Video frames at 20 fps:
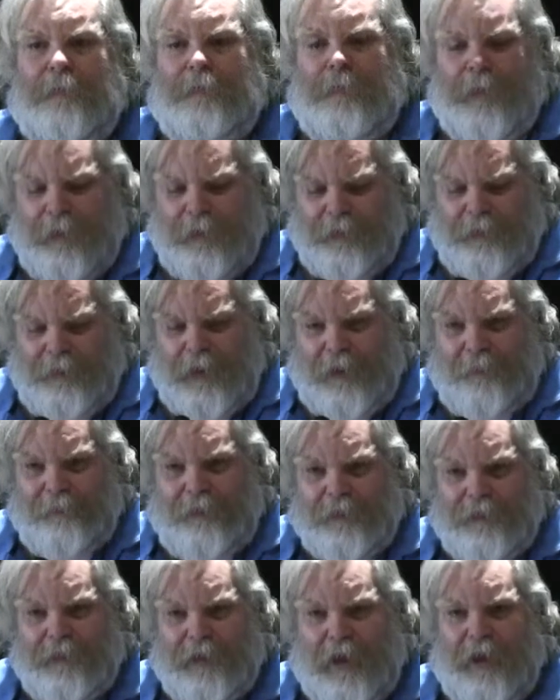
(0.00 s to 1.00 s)
But they've
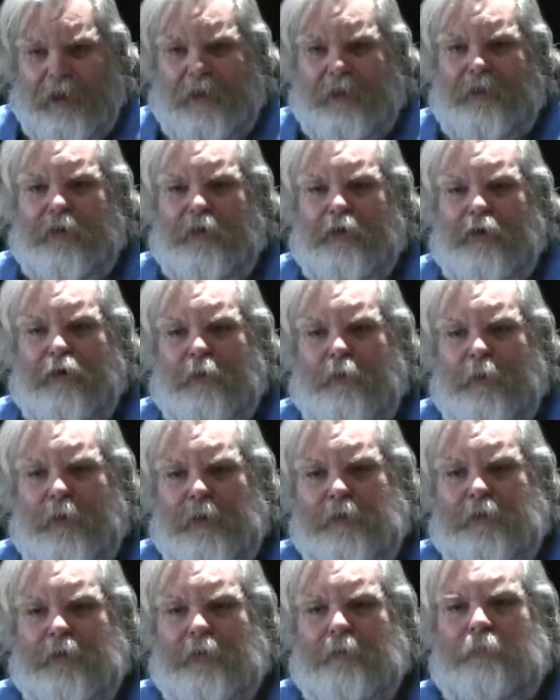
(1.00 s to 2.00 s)
decided in their
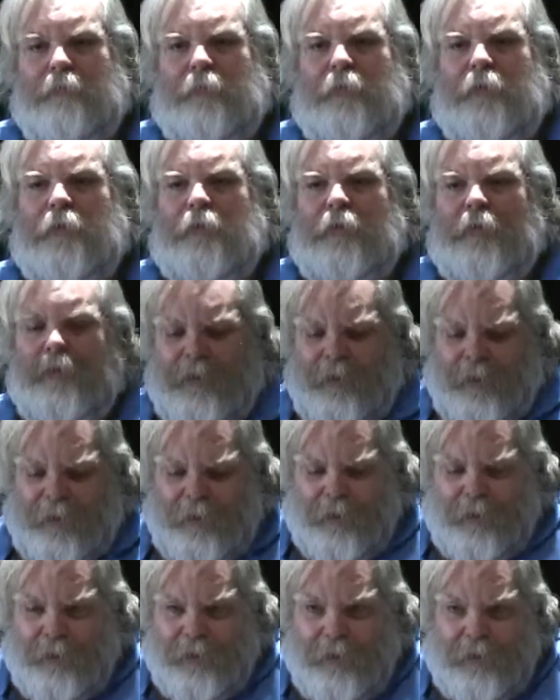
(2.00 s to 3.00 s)
wisdom,
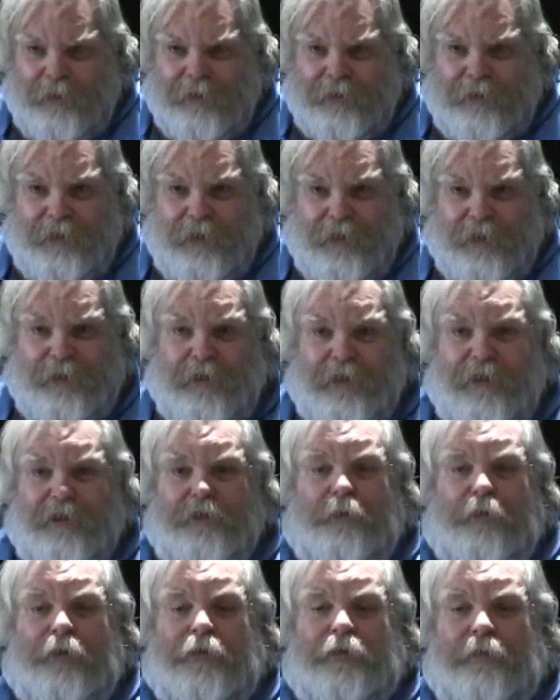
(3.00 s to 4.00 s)
and the
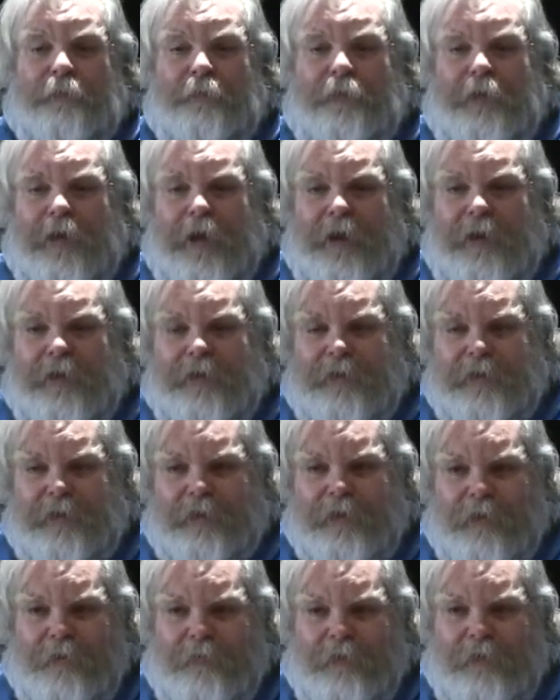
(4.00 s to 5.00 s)
CDC's wisdom today is to
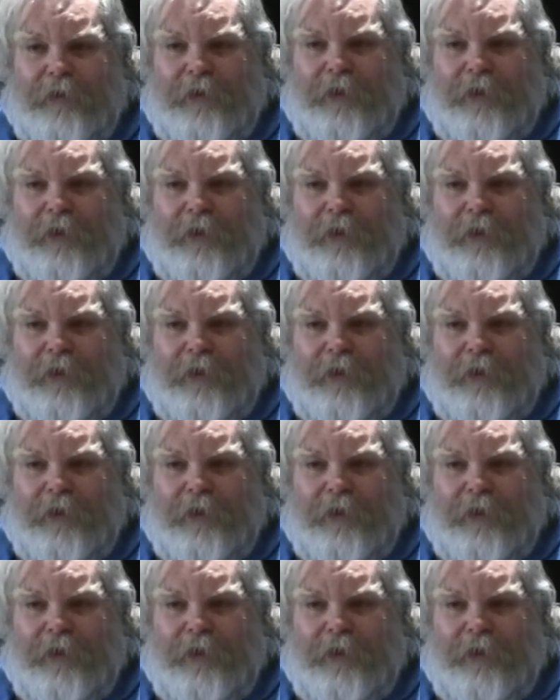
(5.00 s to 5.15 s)
serve the